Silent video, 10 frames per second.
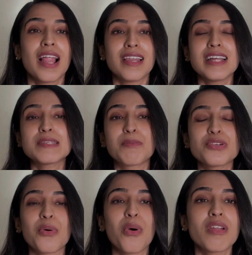Let's put
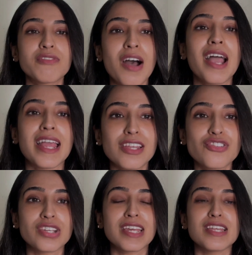all of our
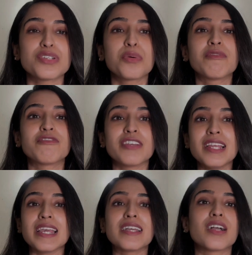energy into
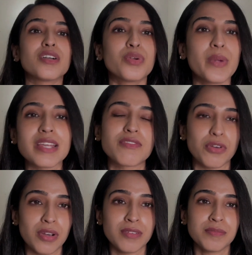feeling grateful.